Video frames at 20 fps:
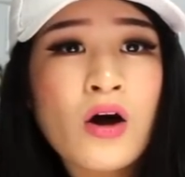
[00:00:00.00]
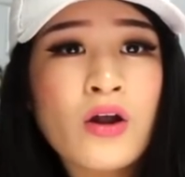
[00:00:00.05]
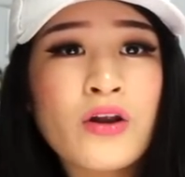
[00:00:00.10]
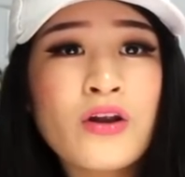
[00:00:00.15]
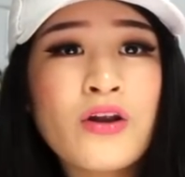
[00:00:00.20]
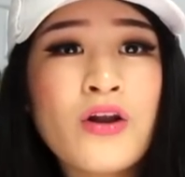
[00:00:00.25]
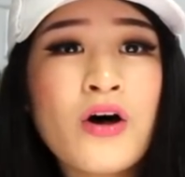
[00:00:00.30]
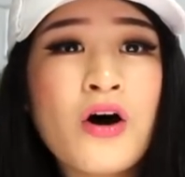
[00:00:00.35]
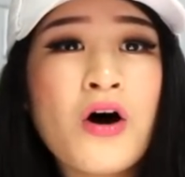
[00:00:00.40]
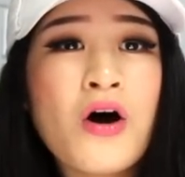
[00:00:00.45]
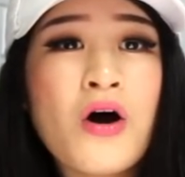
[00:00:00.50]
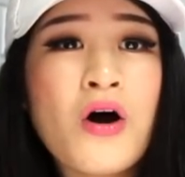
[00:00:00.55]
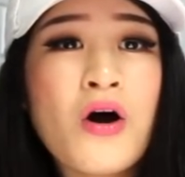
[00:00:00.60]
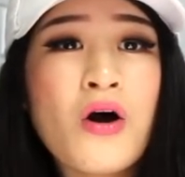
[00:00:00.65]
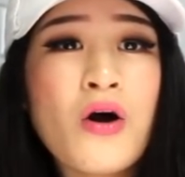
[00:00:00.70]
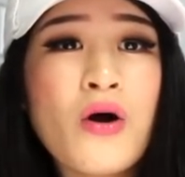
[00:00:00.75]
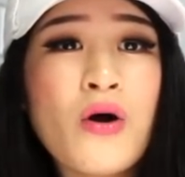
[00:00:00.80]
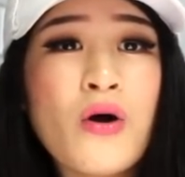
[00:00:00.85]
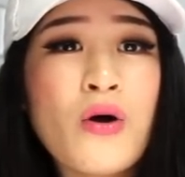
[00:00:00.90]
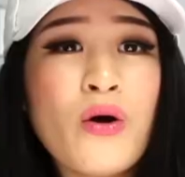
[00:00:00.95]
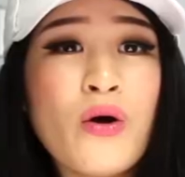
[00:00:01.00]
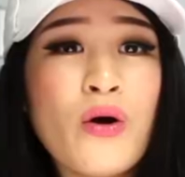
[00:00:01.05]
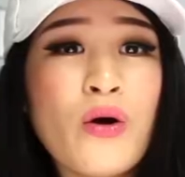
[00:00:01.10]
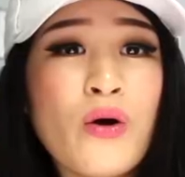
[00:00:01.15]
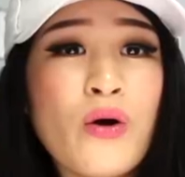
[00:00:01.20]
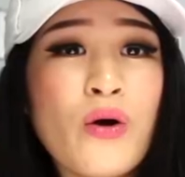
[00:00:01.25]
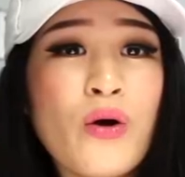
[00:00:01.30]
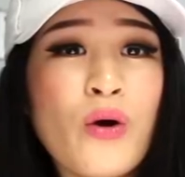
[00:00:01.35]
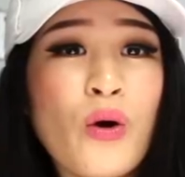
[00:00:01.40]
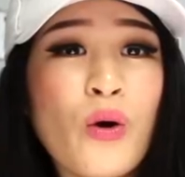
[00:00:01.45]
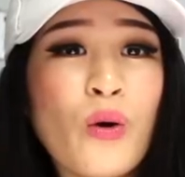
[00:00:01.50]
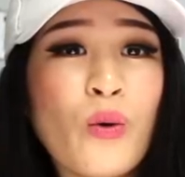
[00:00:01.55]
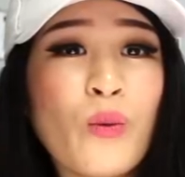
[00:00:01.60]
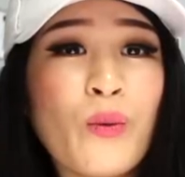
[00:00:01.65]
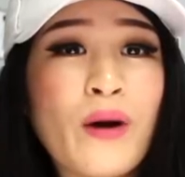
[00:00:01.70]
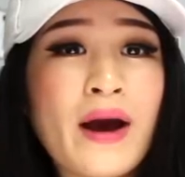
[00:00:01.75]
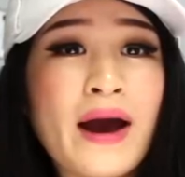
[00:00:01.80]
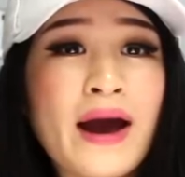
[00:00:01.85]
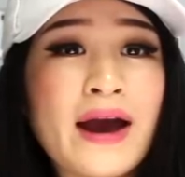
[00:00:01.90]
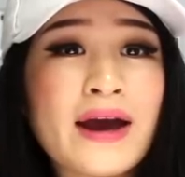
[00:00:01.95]
No!
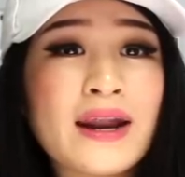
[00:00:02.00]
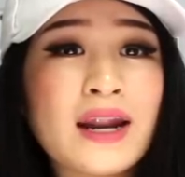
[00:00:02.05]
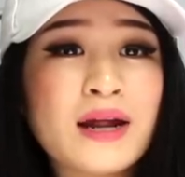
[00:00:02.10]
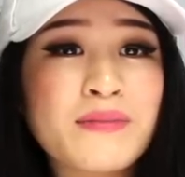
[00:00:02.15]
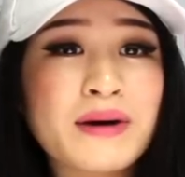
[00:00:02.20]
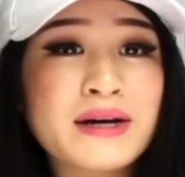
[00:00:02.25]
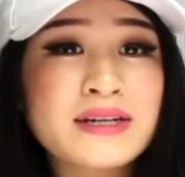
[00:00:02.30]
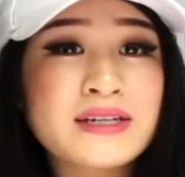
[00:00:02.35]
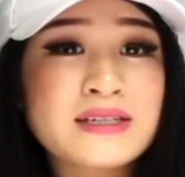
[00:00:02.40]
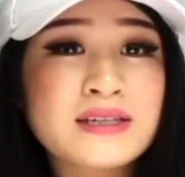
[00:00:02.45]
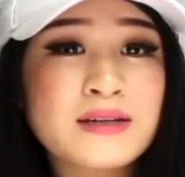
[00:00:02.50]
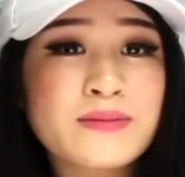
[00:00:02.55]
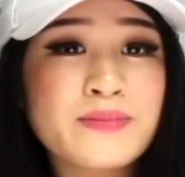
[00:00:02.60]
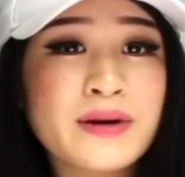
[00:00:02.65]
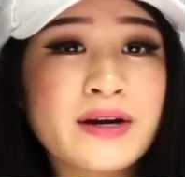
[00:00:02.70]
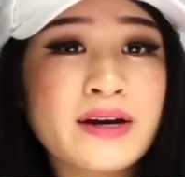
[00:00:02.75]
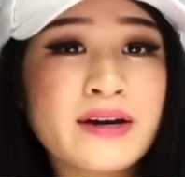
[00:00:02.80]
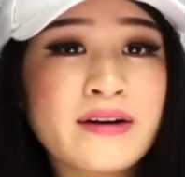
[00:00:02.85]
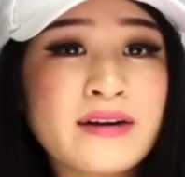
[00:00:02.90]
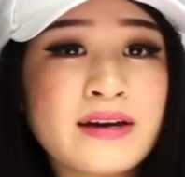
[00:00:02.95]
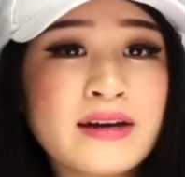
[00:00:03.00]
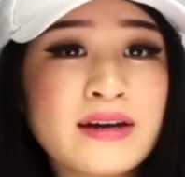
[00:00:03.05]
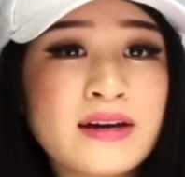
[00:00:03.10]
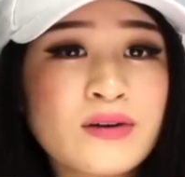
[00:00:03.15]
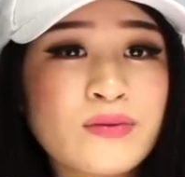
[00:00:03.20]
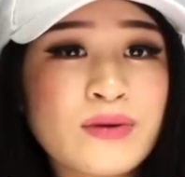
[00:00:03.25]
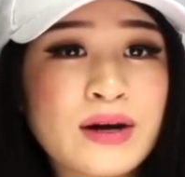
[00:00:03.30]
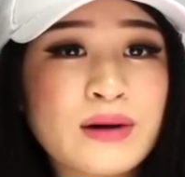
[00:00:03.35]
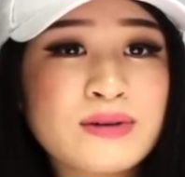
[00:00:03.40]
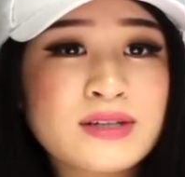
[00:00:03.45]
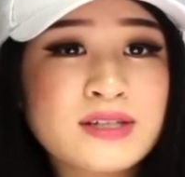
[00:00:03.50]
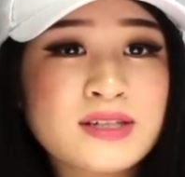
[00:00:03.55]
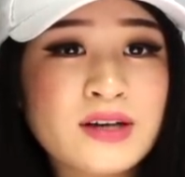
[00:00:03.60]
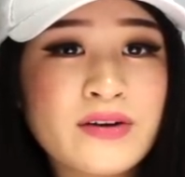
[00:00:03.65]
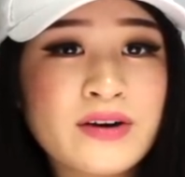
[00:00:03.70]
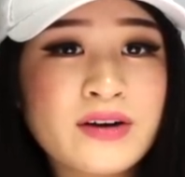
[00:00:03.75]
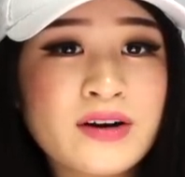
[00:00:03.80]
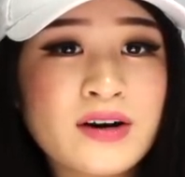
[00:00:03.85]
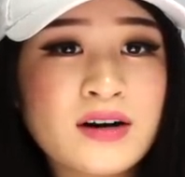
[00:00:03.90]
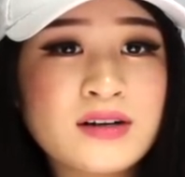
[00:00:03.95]
Wait, am I disappearing? Wait, what's
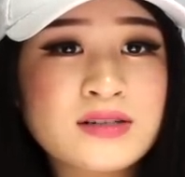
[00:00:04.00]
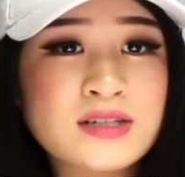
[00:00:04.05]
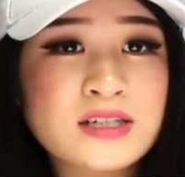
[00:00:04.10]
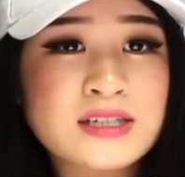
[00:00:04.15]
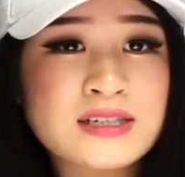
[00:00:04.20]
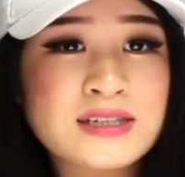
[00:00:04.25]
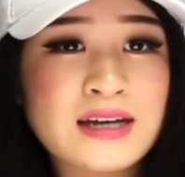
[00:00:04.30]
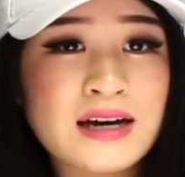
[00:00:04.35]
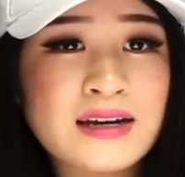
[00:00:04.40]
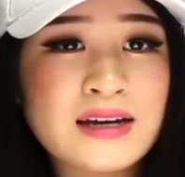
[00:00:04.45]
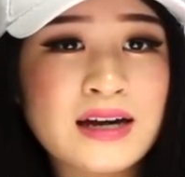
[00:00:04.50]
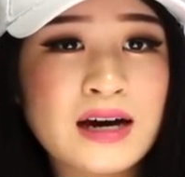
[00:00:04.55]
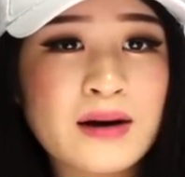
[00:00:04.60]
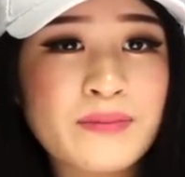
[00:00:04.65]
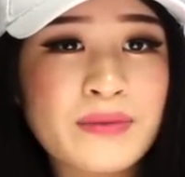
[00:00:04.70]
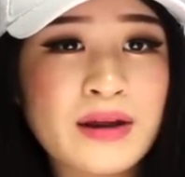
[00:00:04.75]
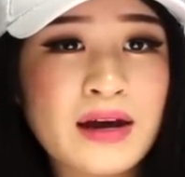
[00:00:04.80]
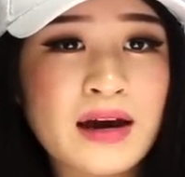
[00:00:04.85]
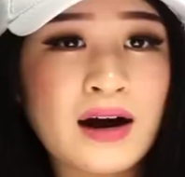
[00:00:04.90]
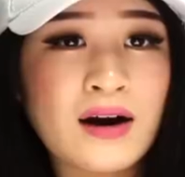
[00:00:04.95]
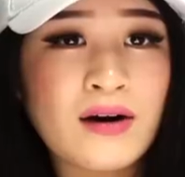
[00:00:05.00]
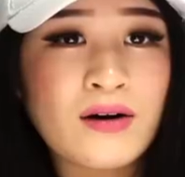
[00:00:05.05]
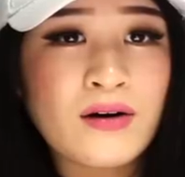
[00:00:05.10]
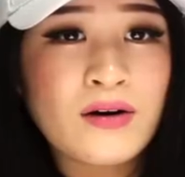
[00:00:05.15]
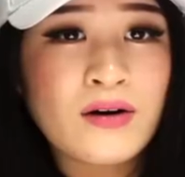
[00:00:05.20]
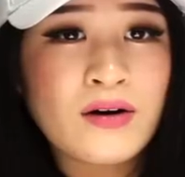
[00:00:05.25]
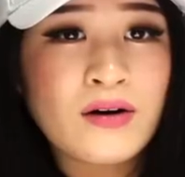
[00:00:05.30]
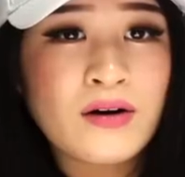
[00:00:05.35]
going on? She's standing up now.